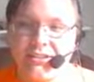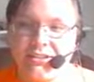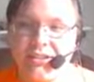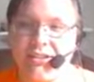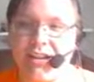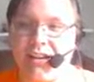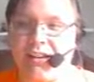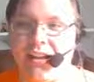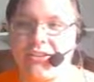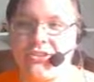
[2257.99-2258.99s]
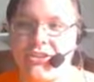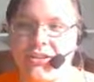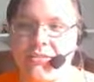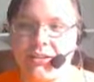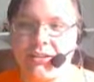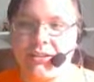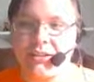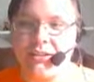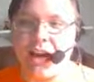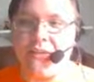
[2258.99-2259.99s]
She did it, and she would
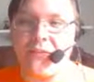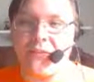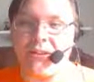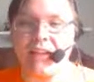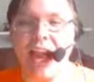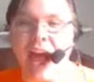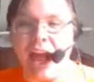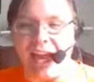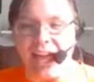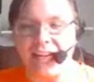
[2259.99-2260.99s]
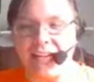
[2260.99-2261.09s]
die for it. Die!